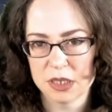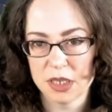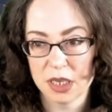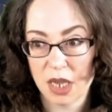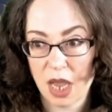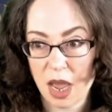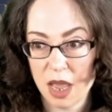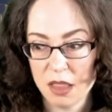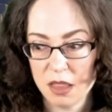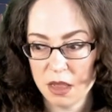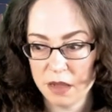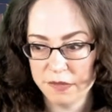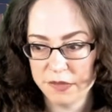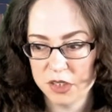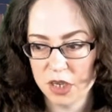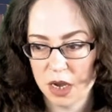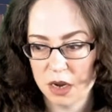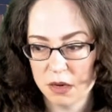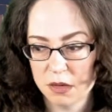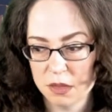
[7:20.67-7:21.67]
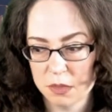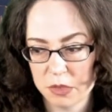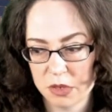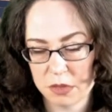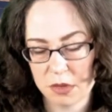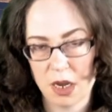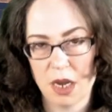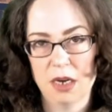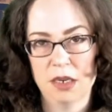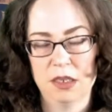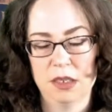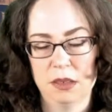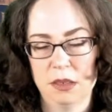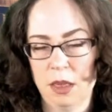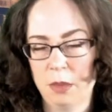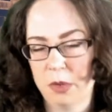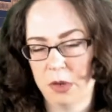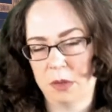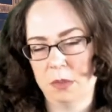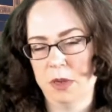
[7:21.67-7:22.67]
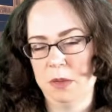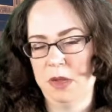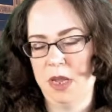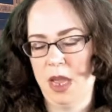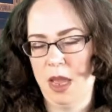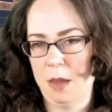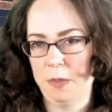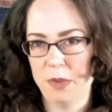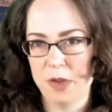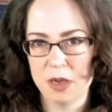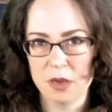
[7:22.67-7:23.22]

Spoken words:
Like, I love Daughter of the Moon Goddess, so that book made me happy.